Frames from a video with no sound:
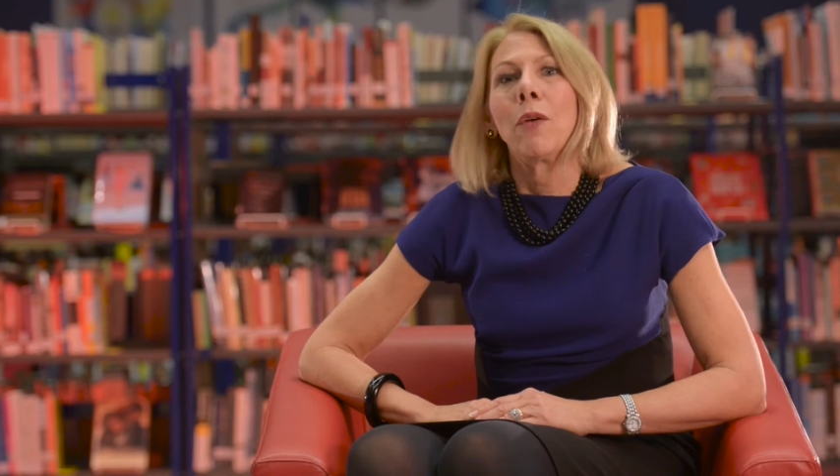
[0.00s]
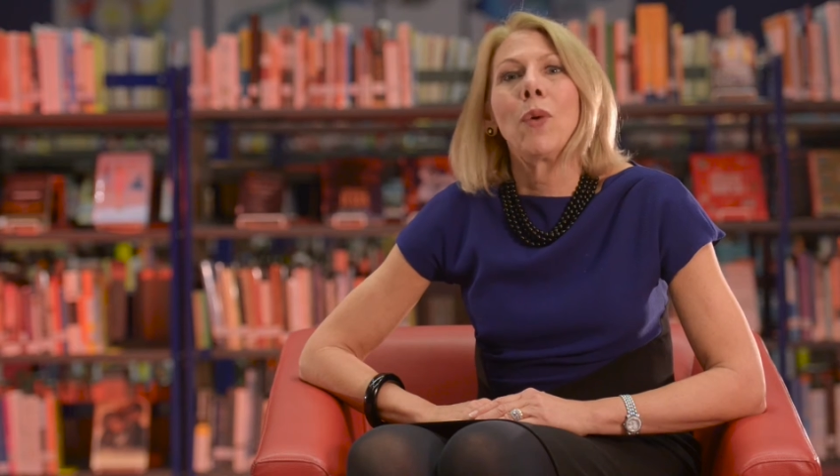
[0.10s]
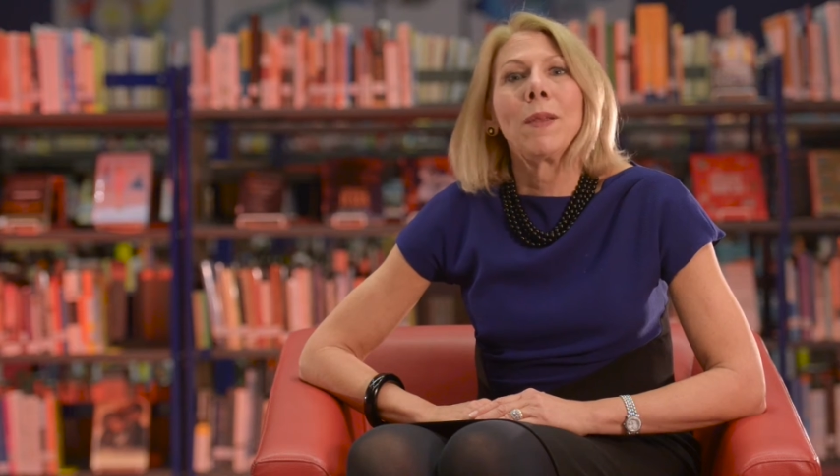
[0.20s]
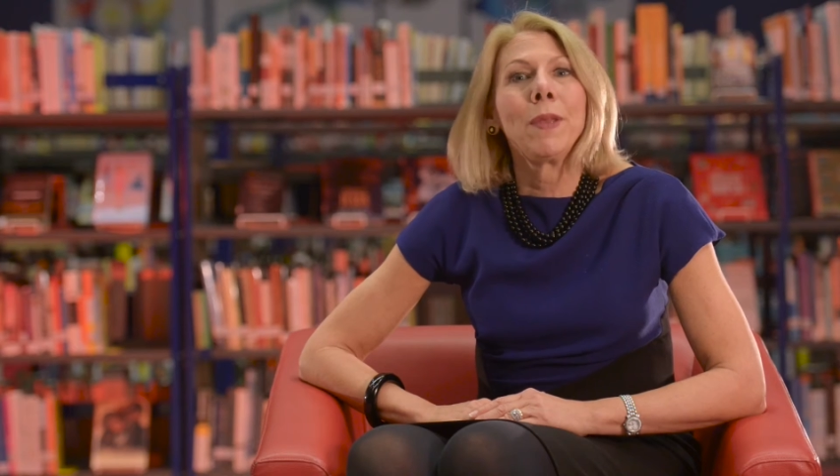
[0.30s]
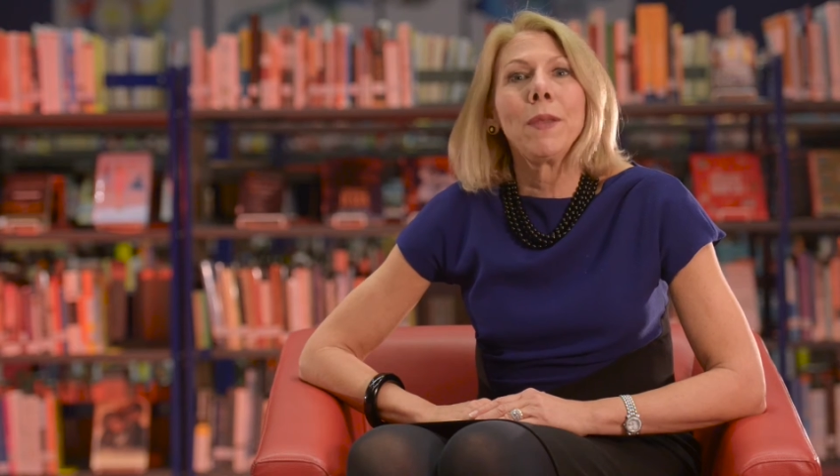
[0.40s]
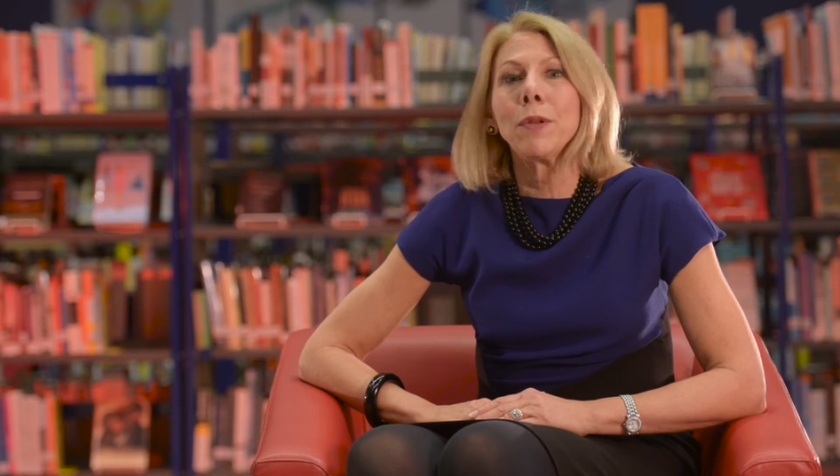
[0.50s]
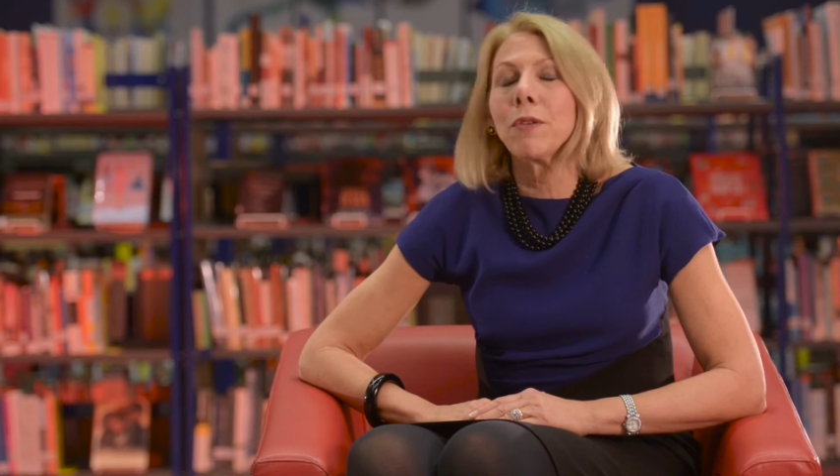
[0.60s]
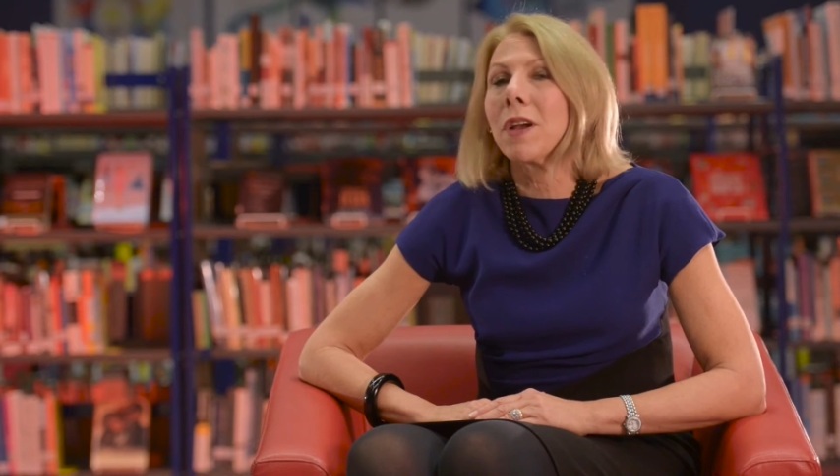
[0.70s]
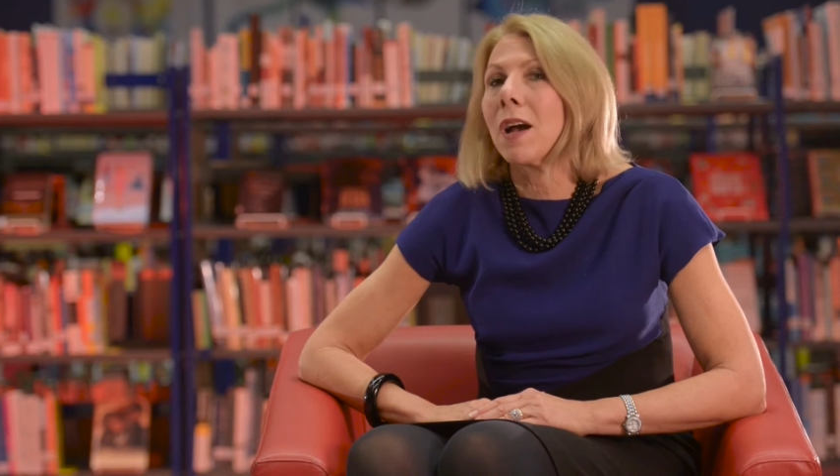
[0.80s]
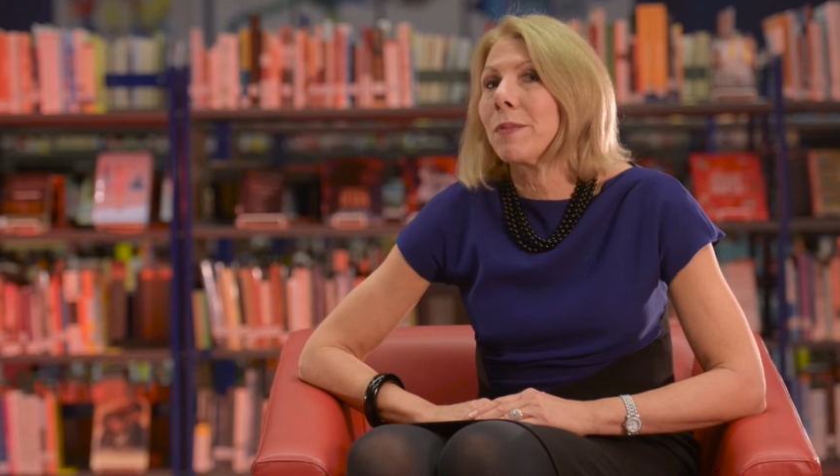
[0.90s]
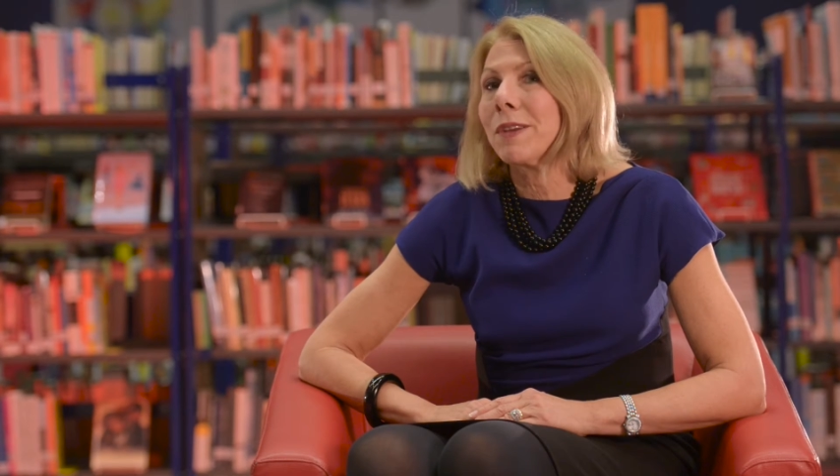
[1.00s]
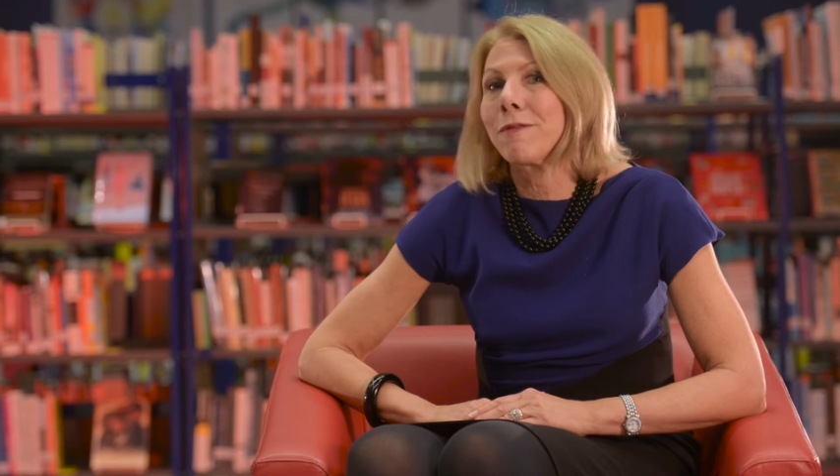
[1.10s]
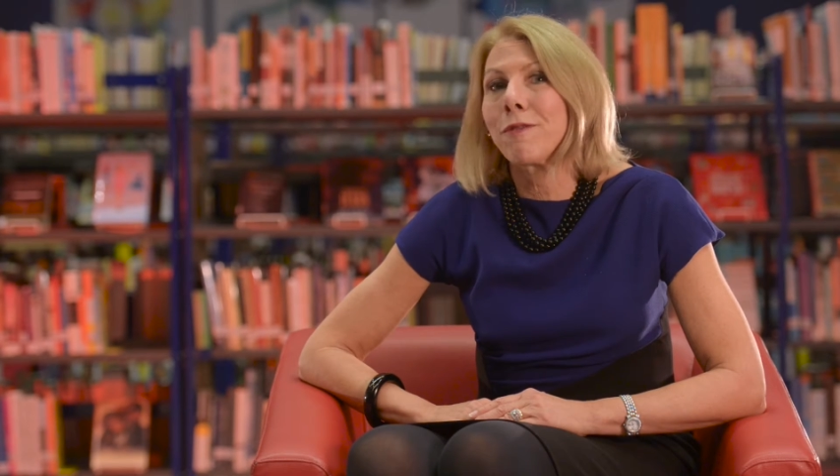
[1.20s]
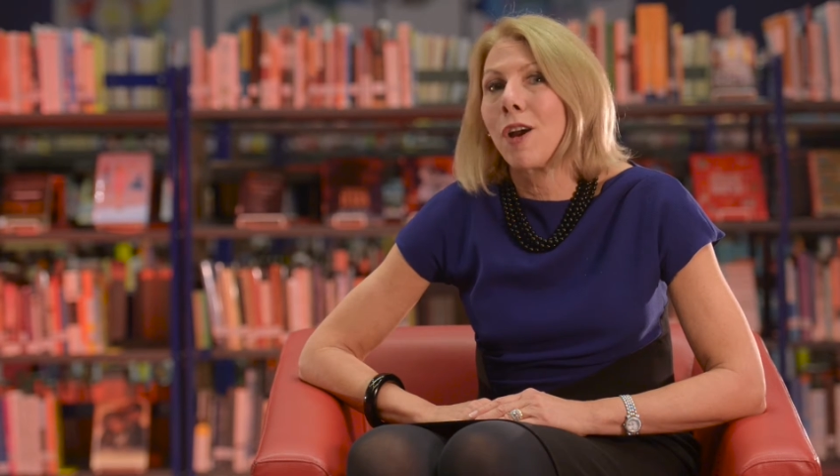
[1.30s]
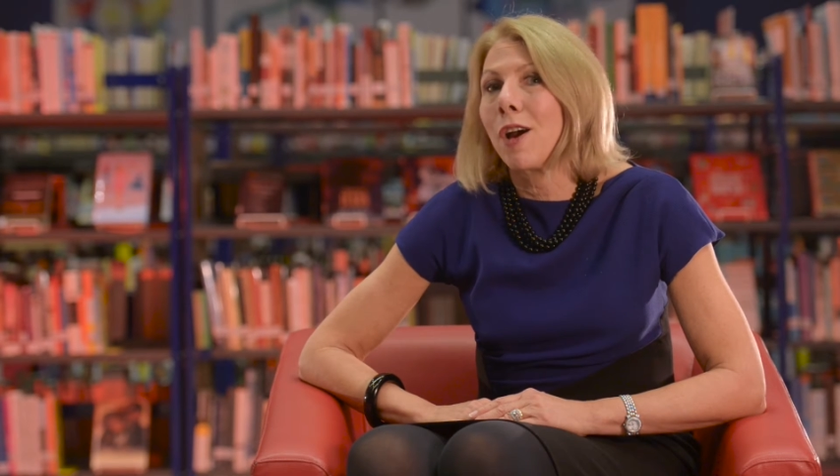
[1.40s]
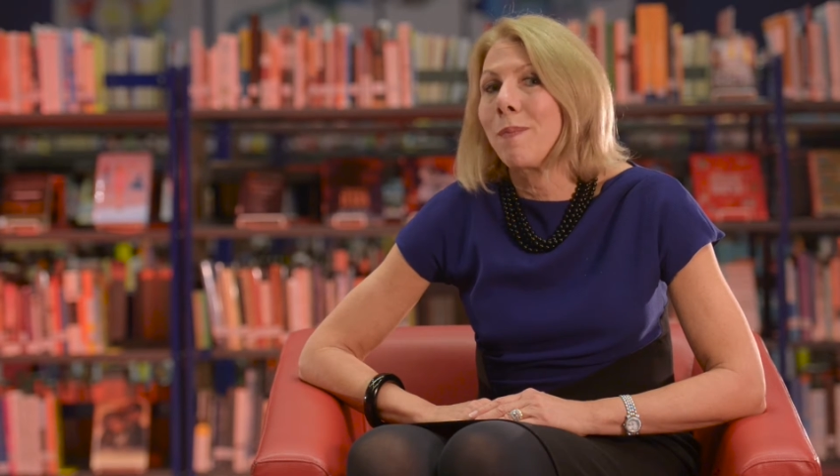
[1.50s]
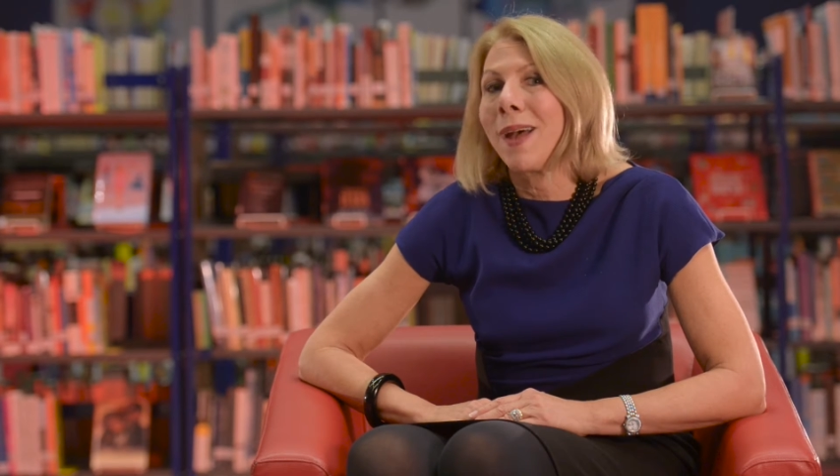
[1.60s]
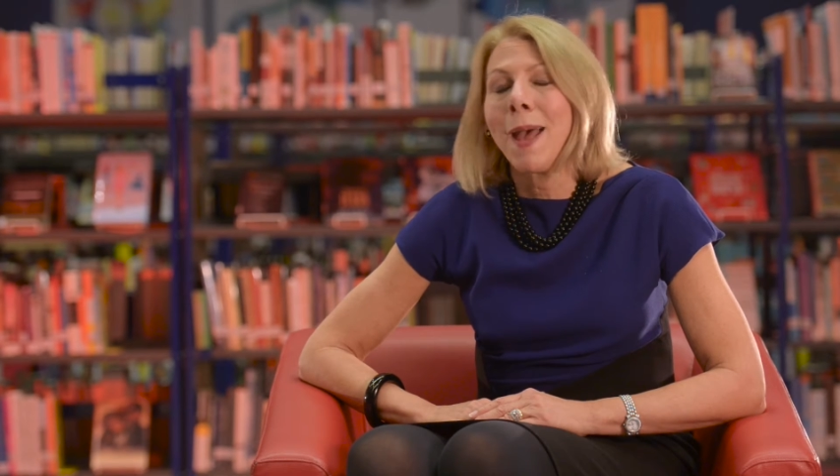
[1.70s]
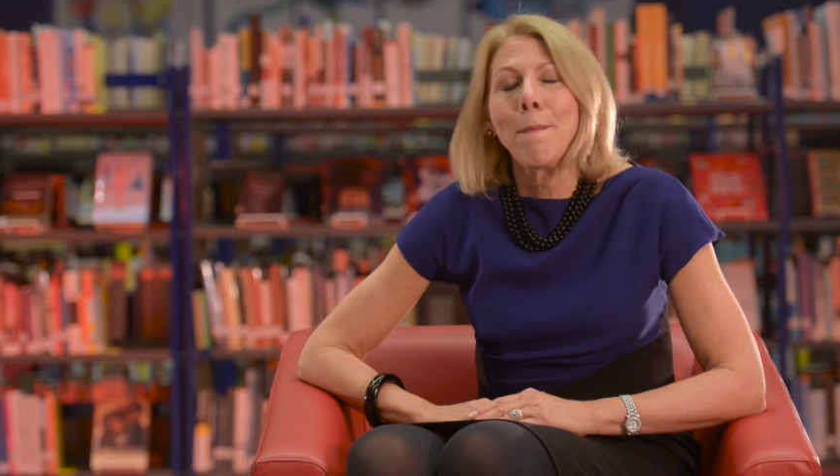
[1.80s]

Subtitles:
when people are coming from